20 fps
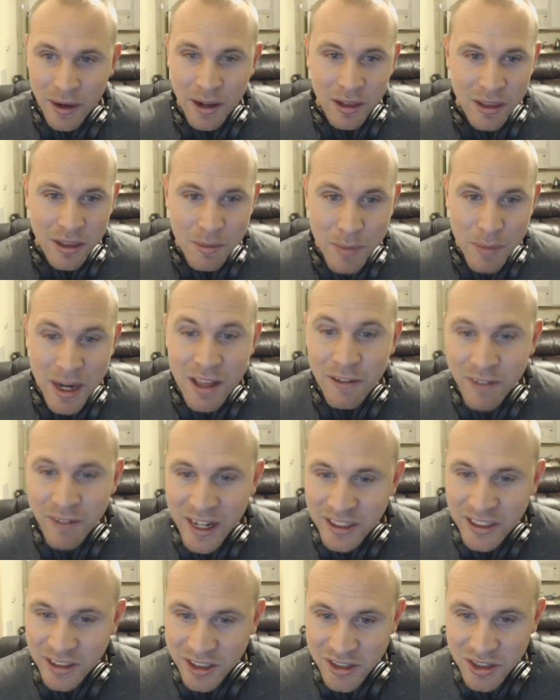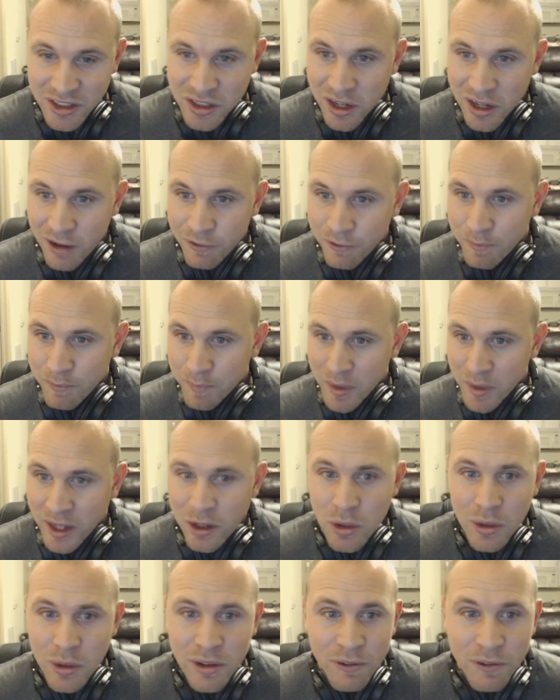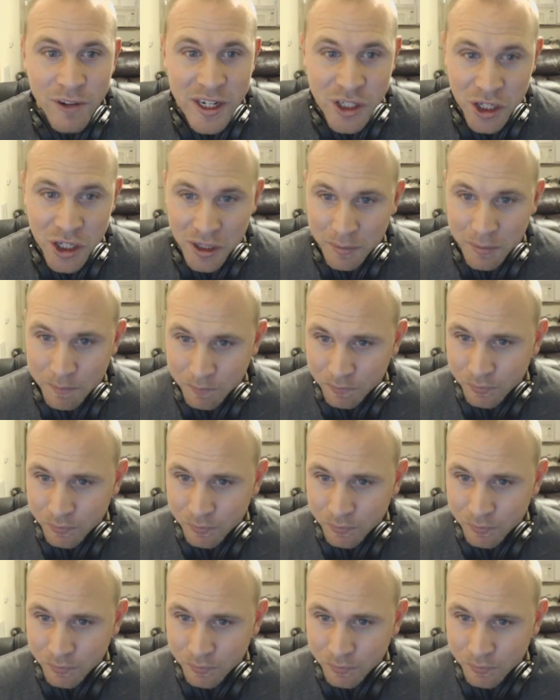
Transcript: mini events and stuff, and doing the fishing